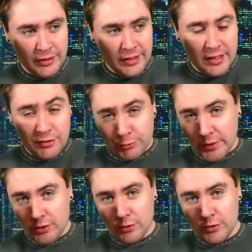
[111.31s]
if we
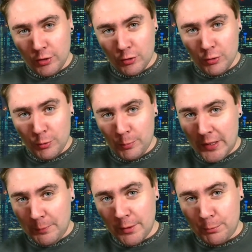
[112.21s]
don't know
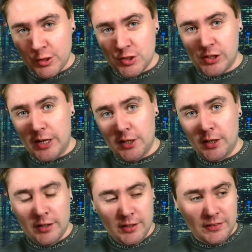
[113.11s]
people appreciate
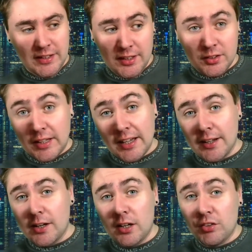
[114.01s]
the daily
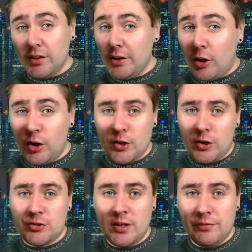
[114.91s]
content on
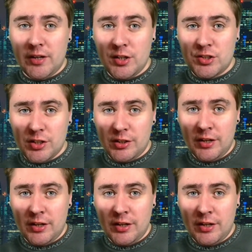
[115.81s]
Archer Aviation,